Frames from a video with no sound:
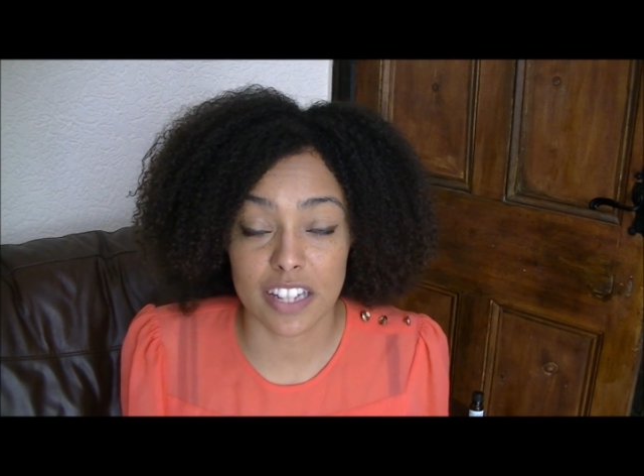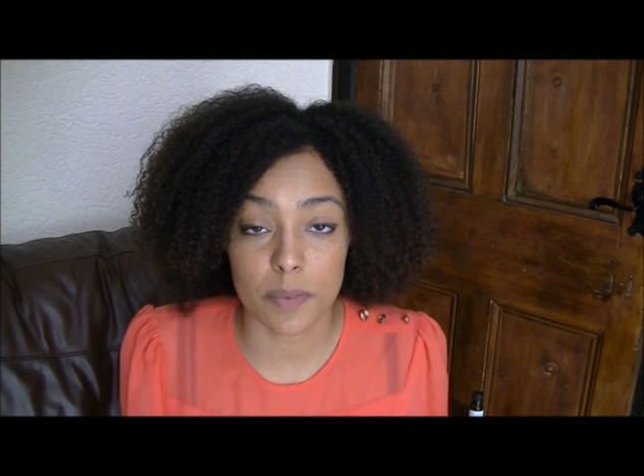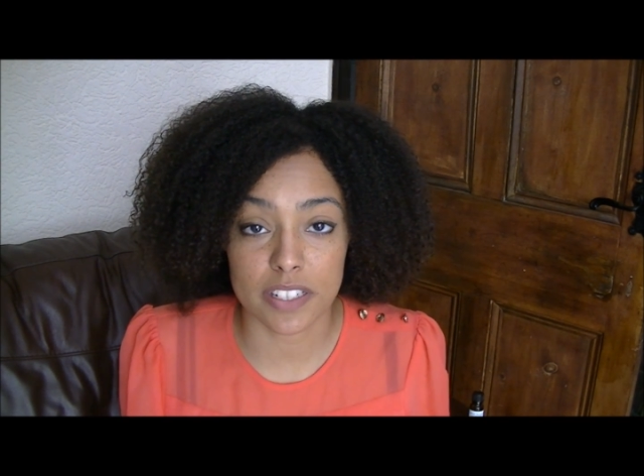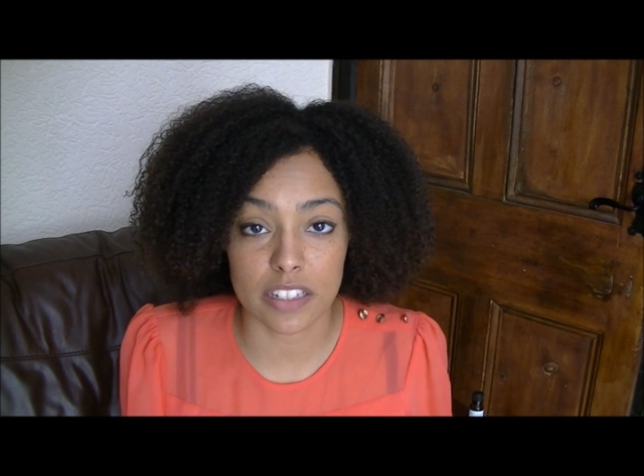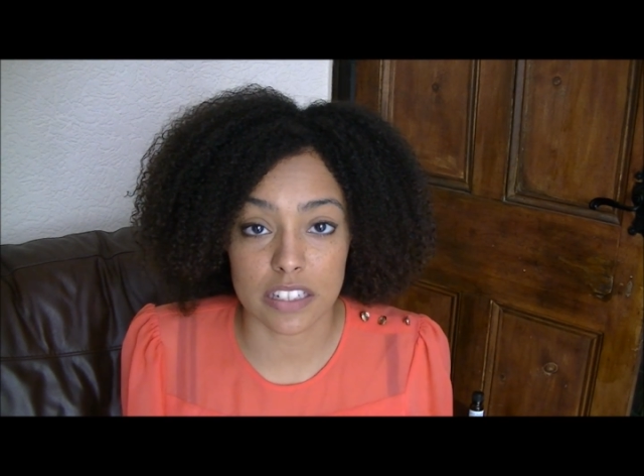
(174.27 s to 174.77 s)
So
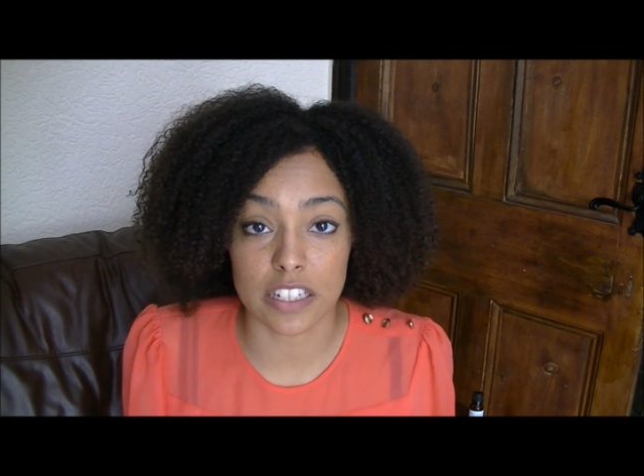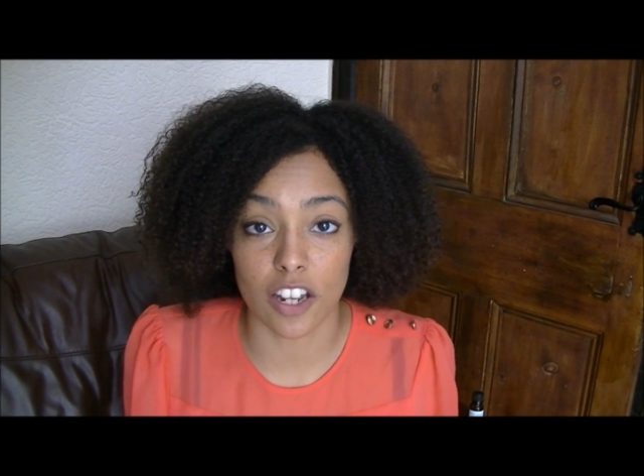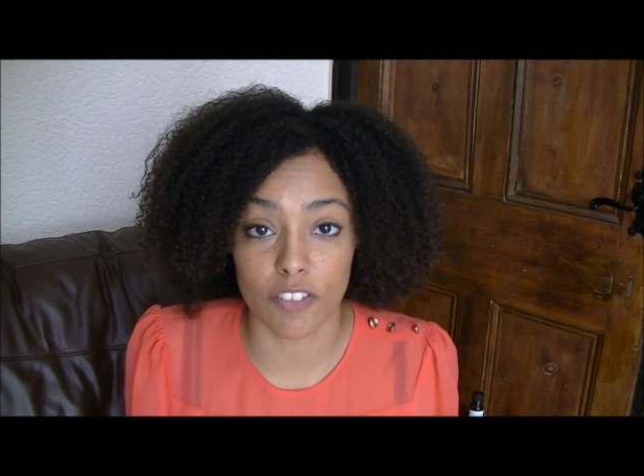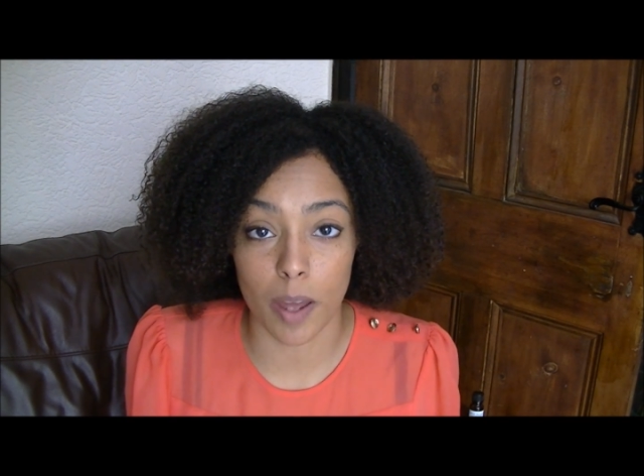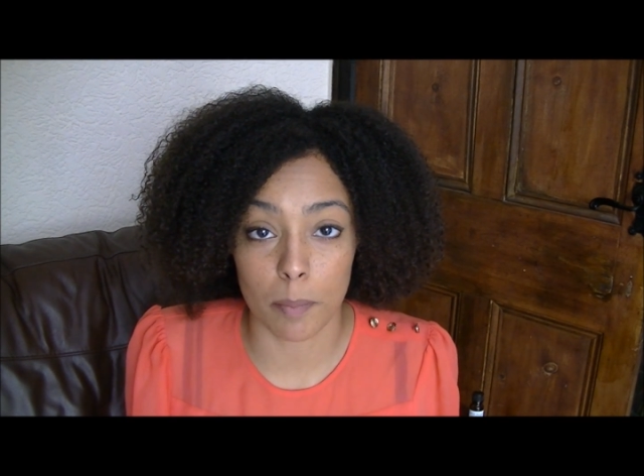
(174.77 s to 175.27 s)
that was actually
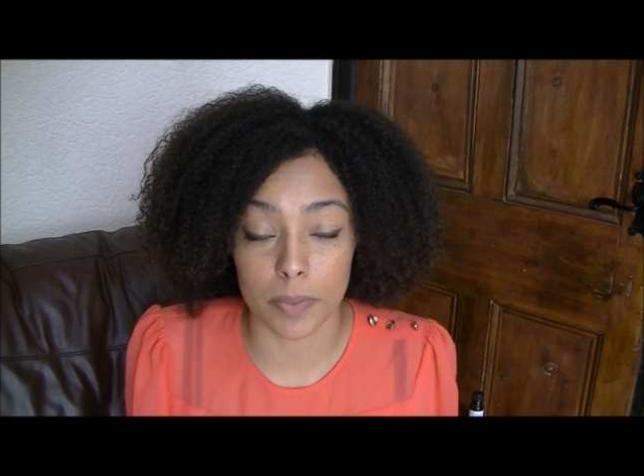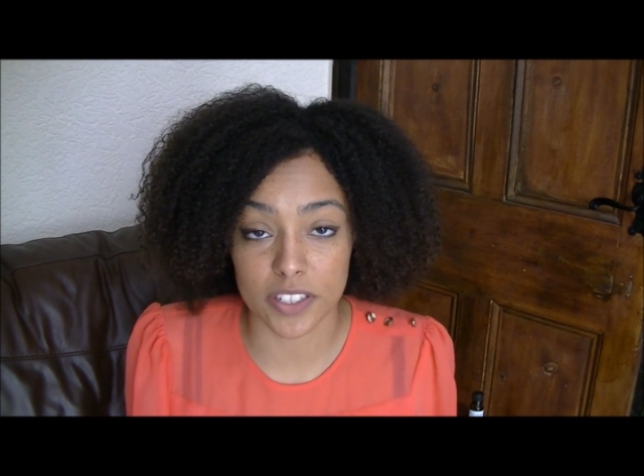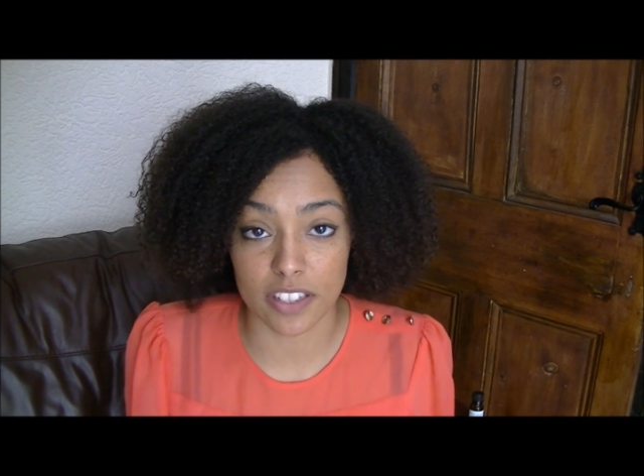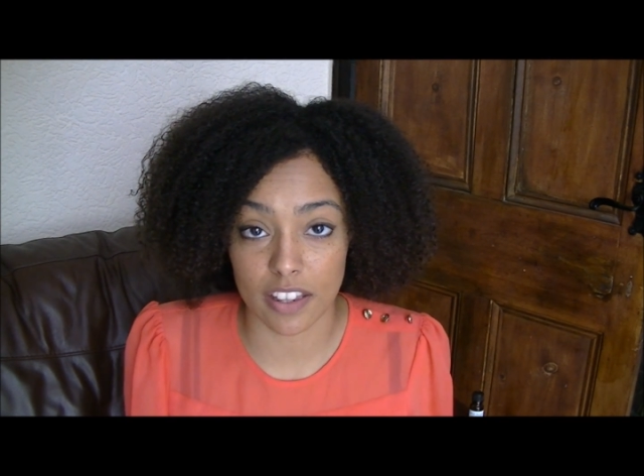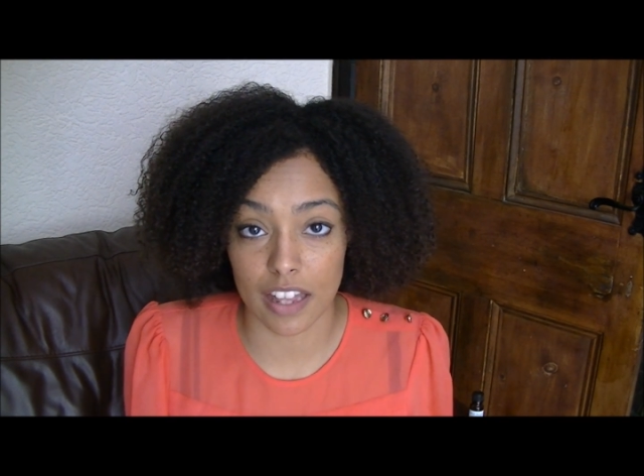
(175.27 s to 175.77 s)
November
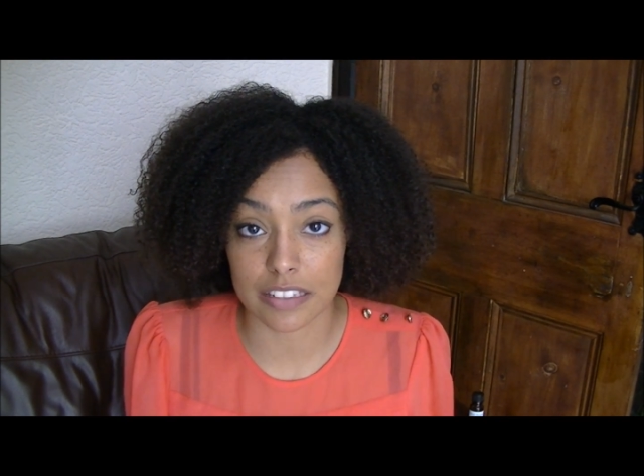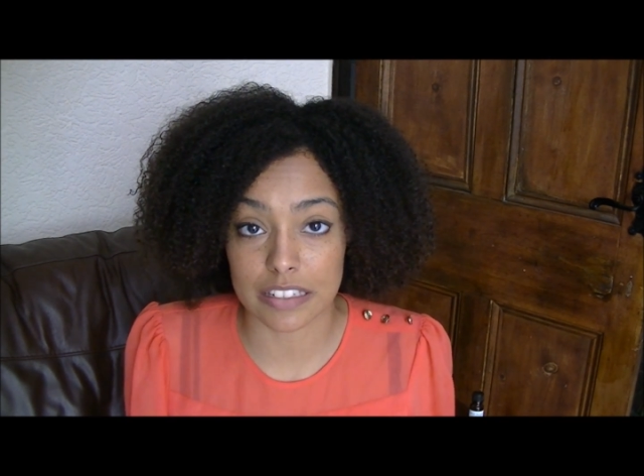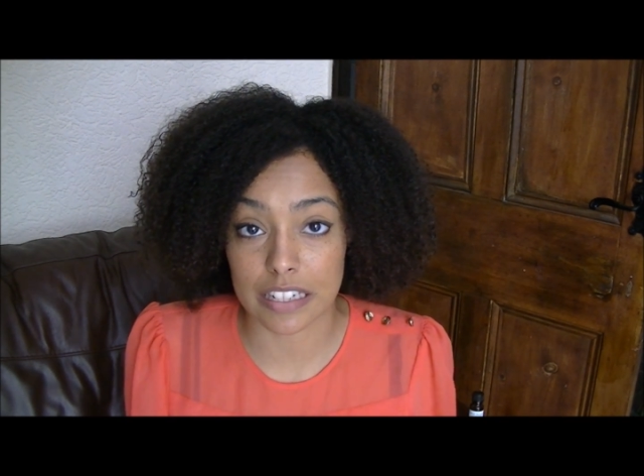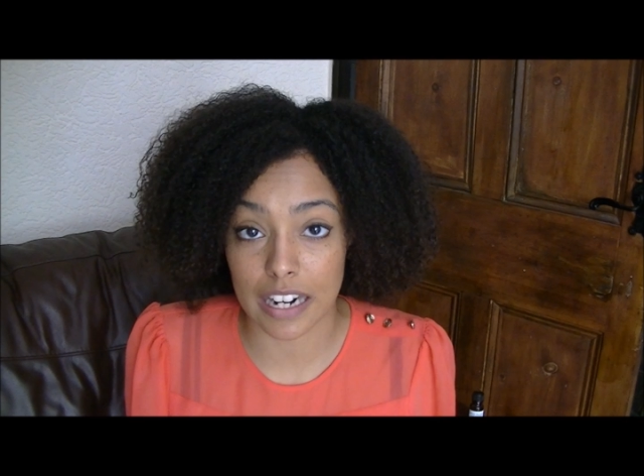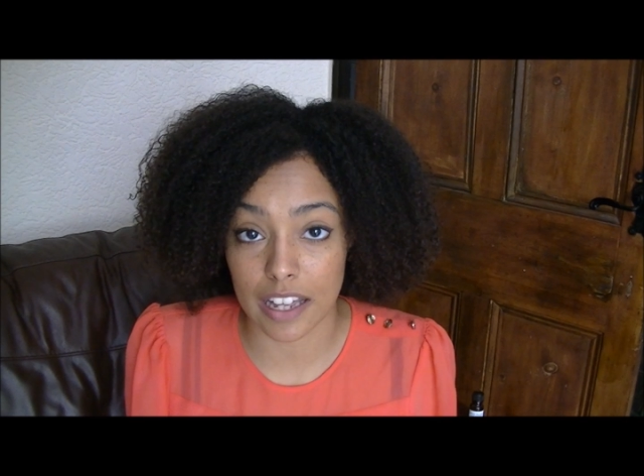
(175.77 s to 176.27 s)

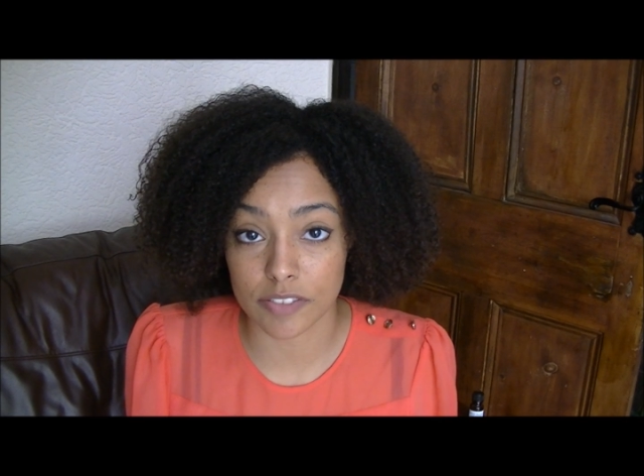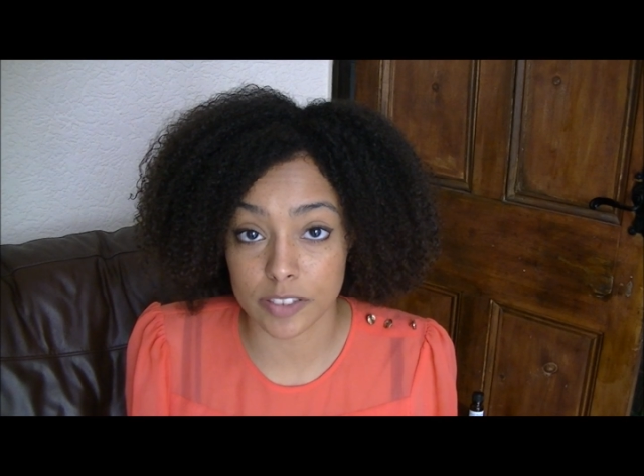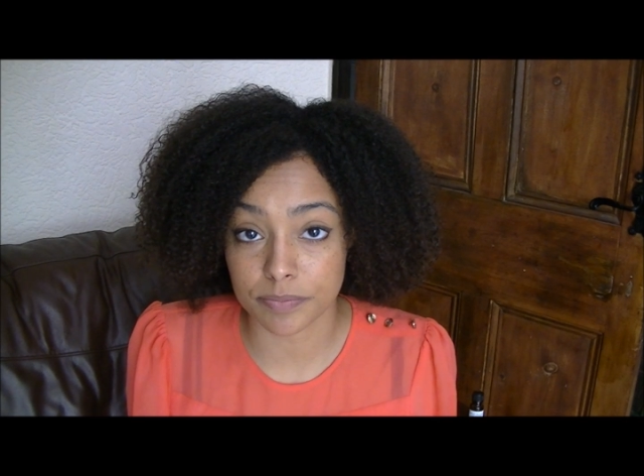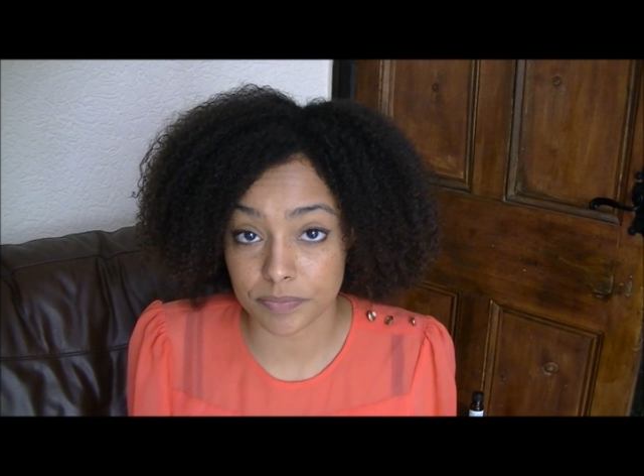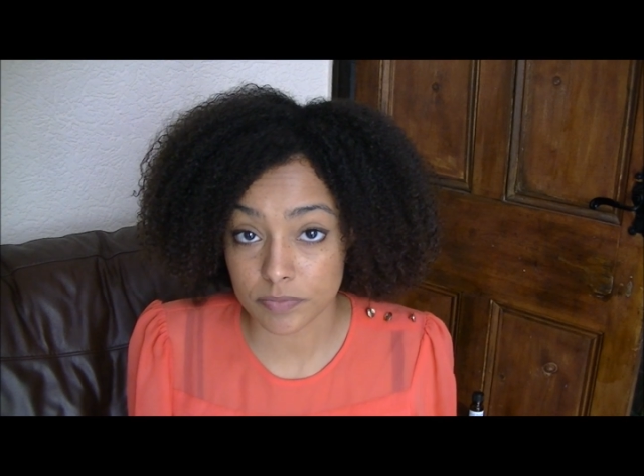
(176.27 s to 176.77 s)

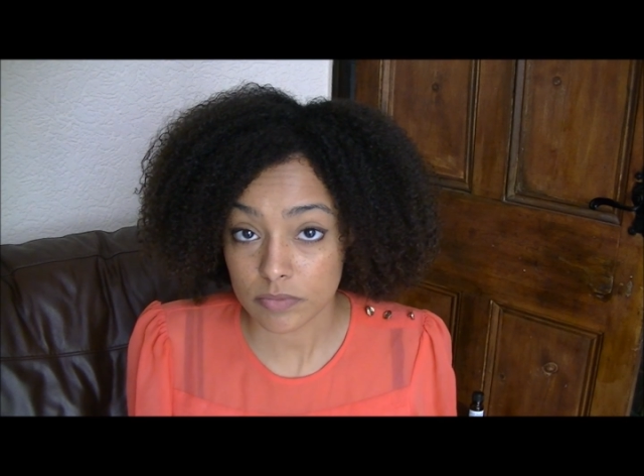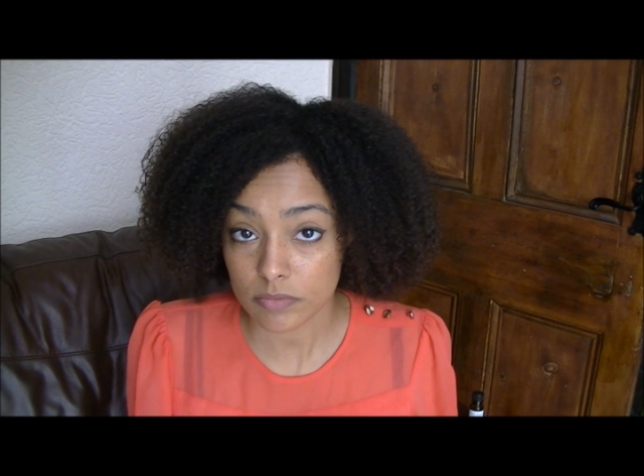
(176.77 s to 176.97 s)
2011